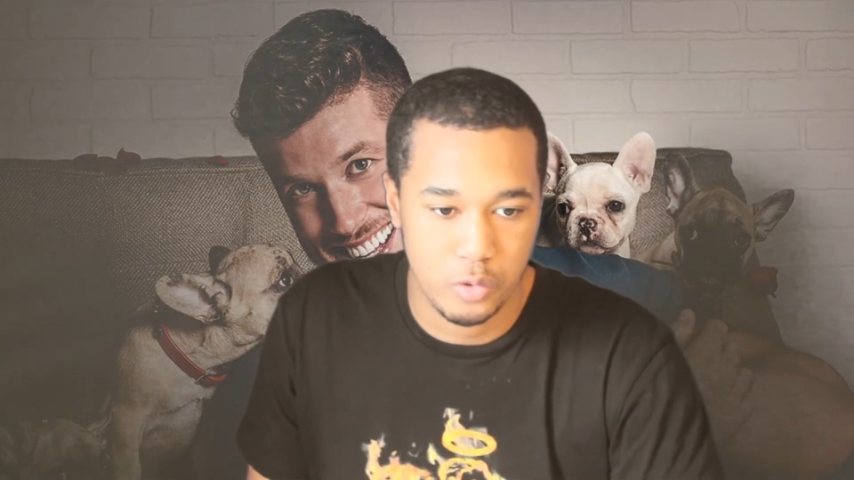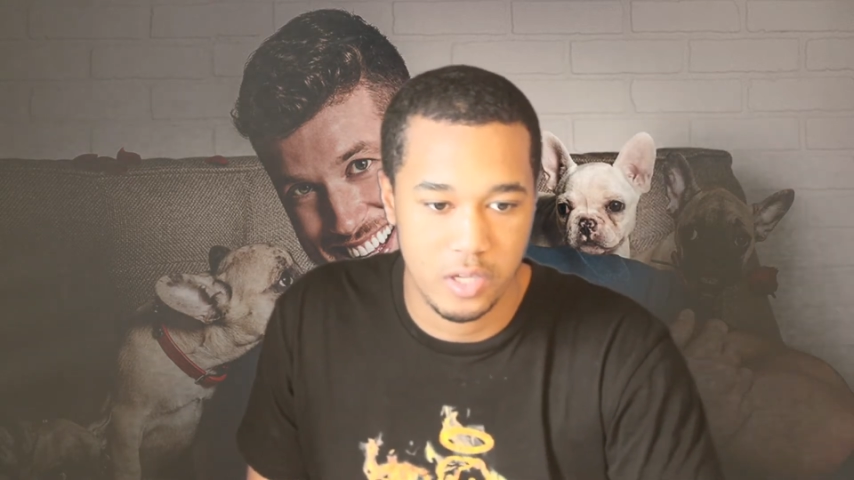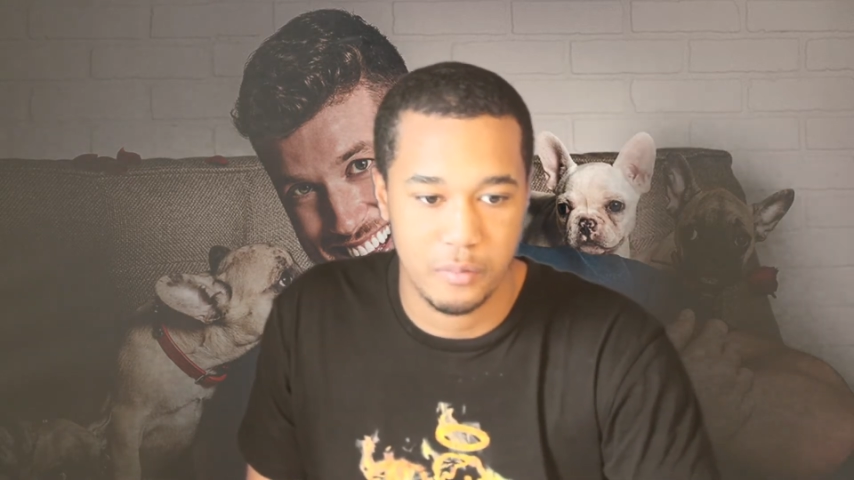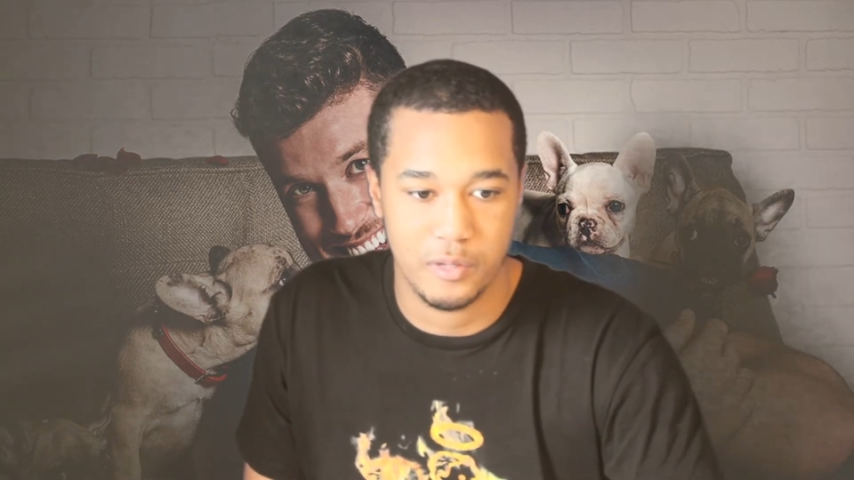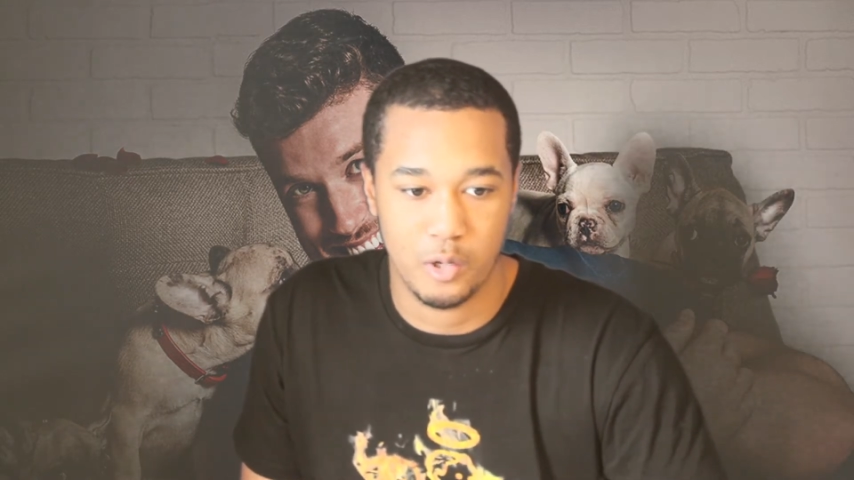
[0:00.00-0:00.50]

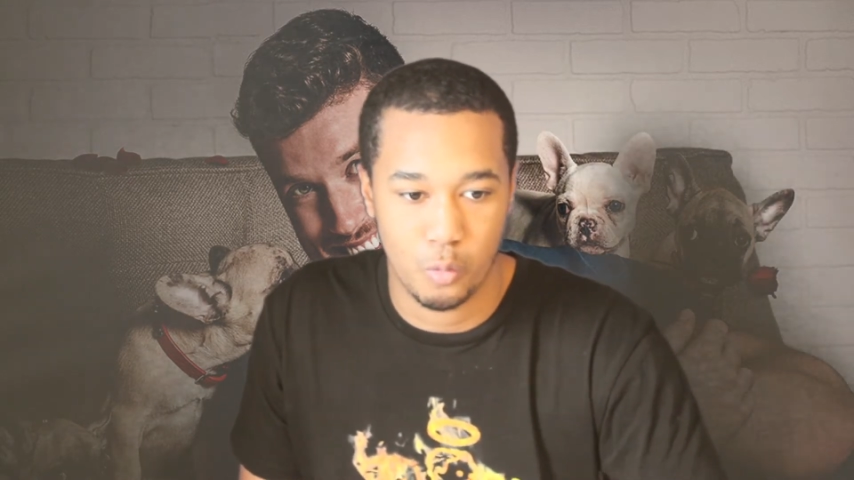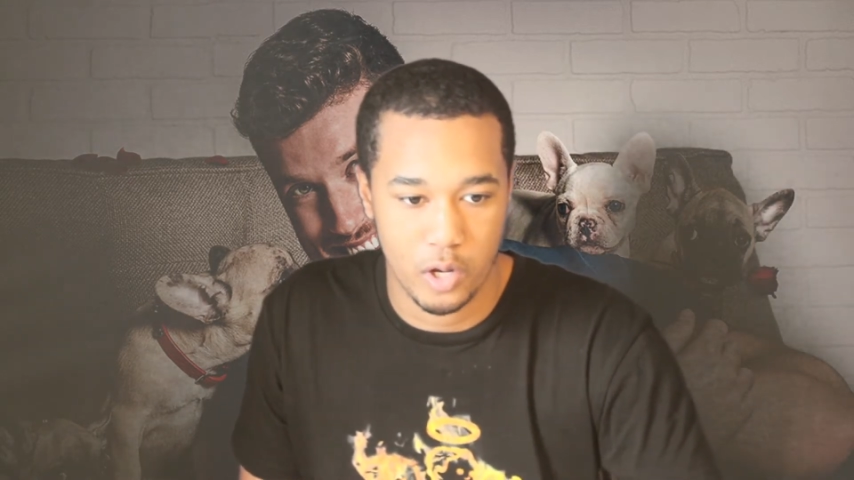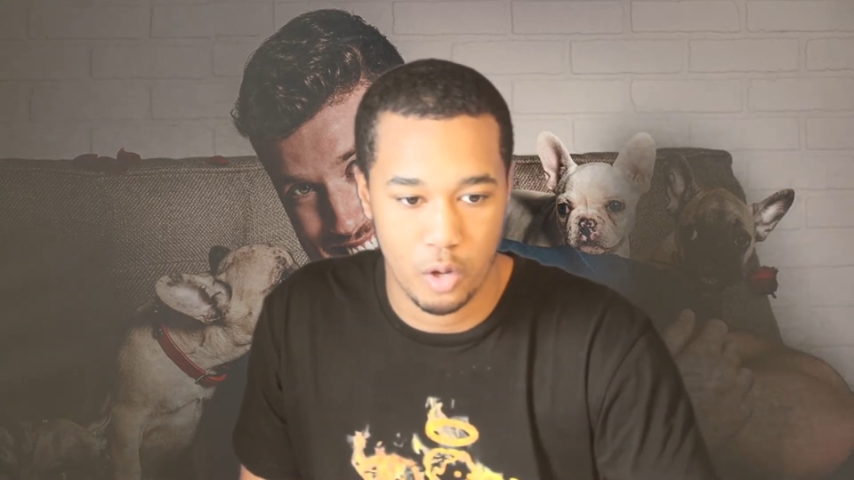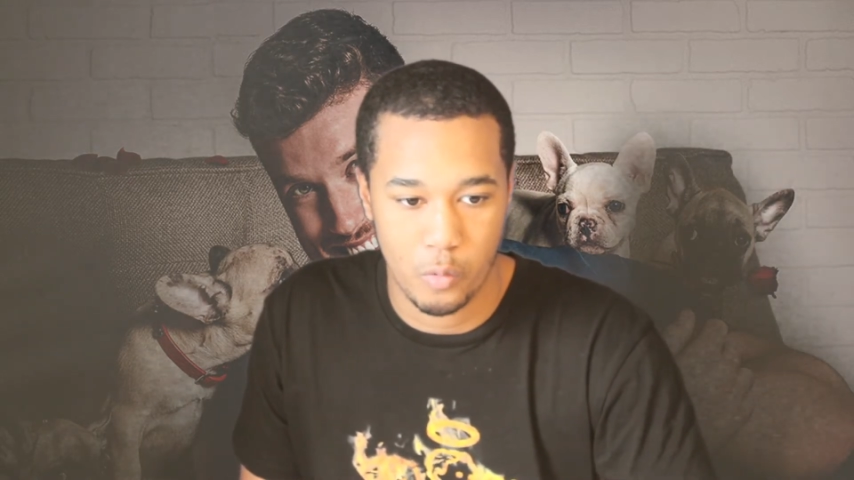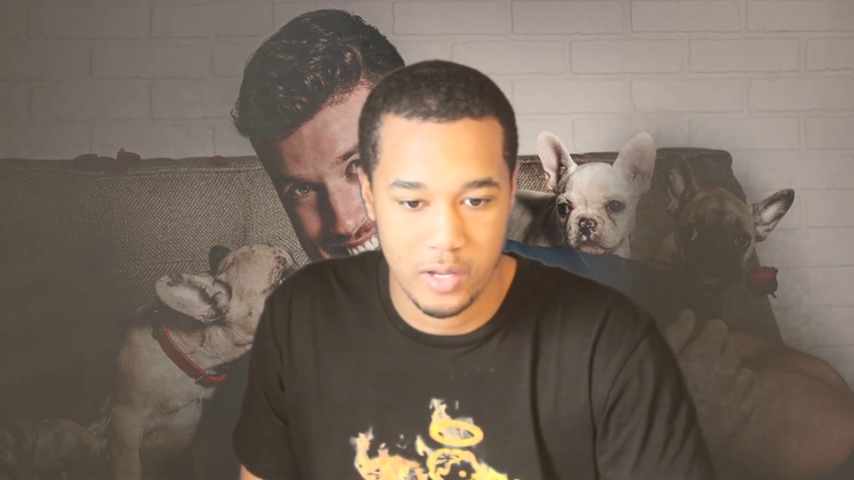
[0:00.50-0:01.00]
him in a
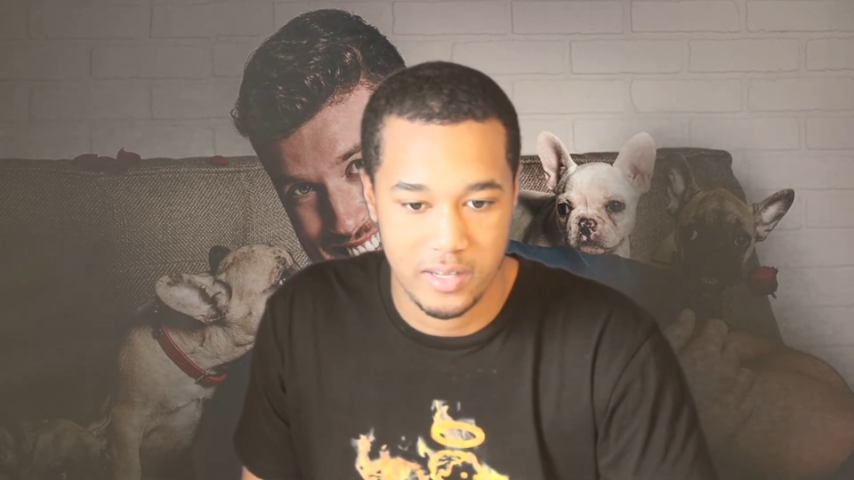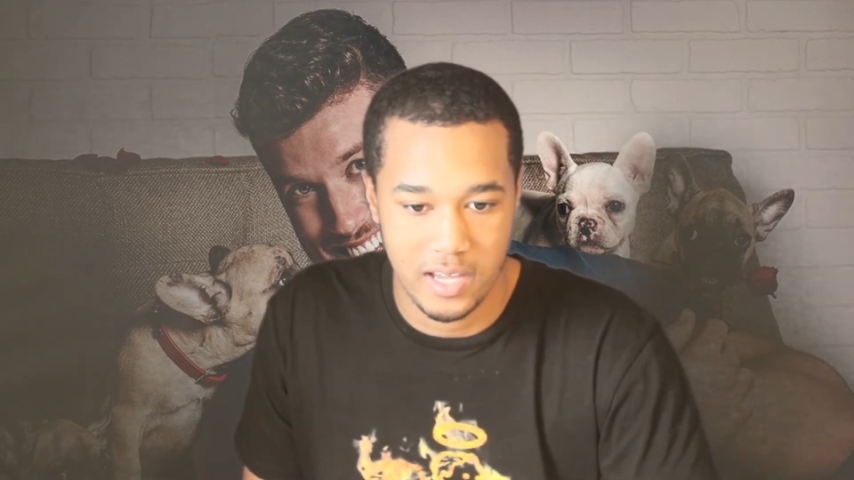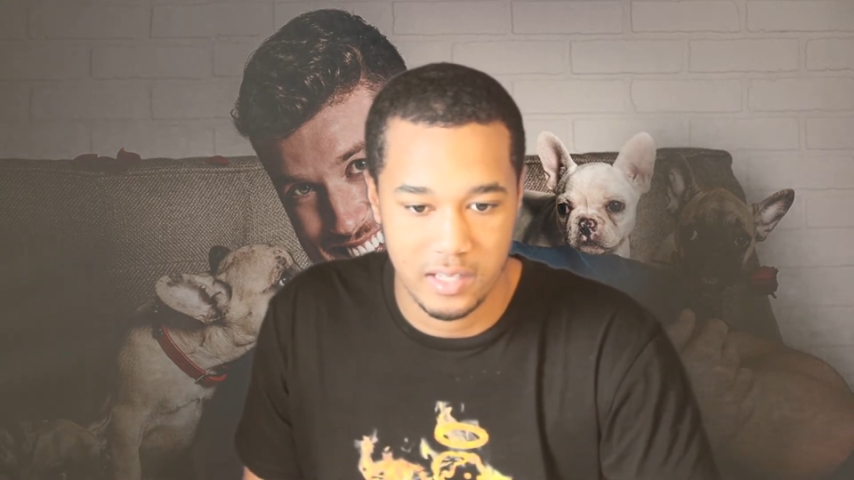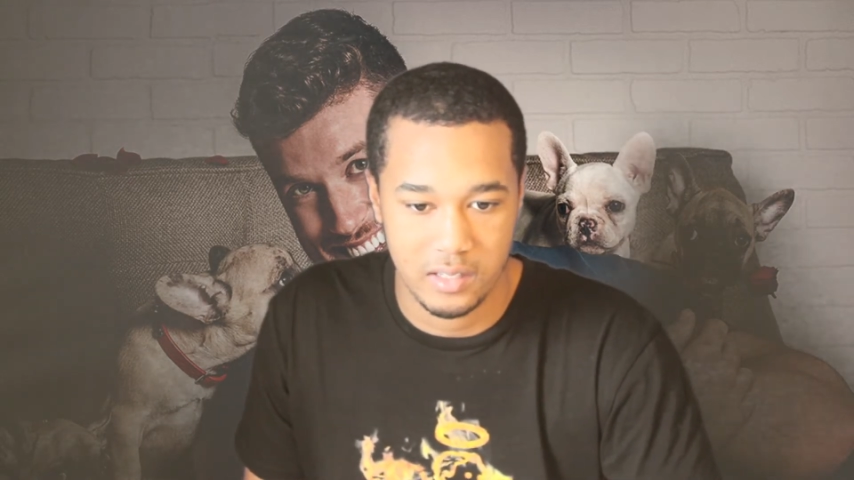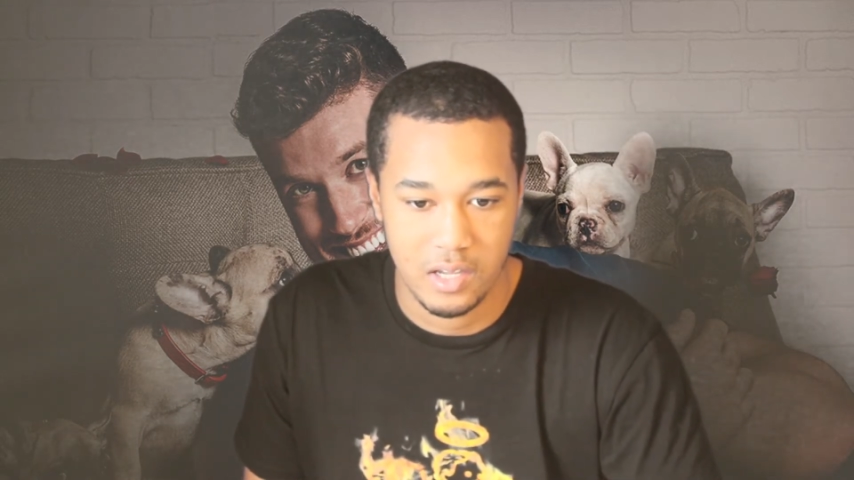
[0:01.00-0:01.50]
one-on-one
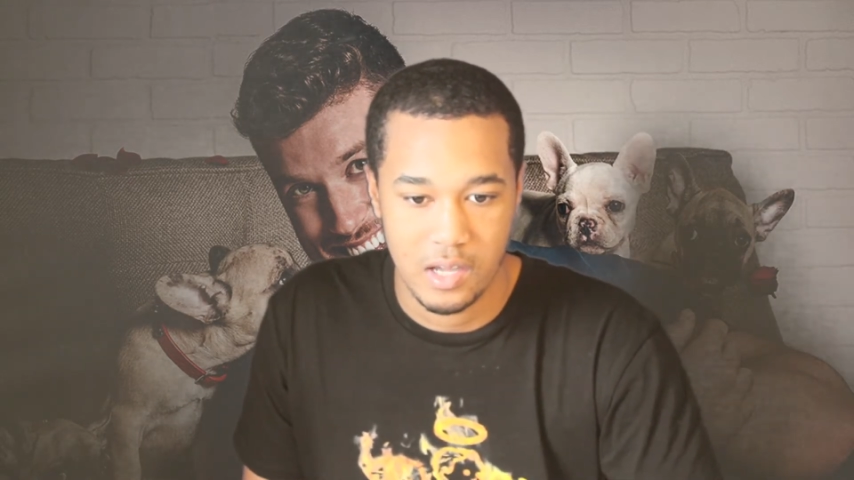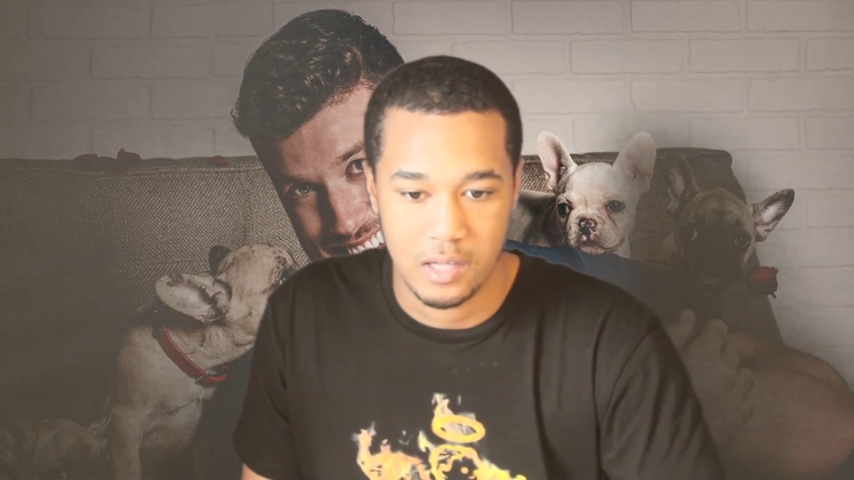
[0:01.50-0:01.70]
date